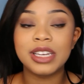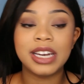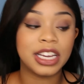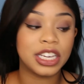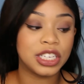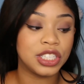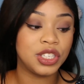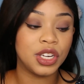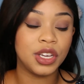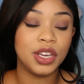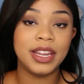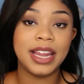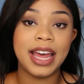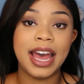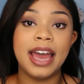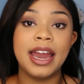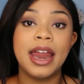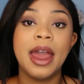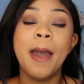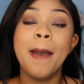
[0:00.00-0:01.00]
and I can show you
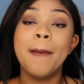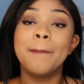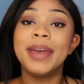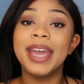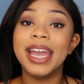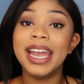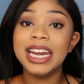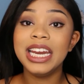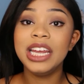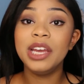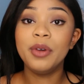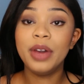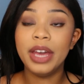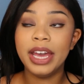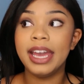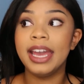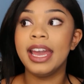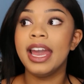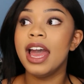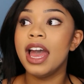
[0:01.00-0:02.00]
that. But
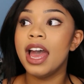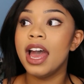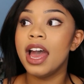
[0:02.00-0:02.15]
anyway,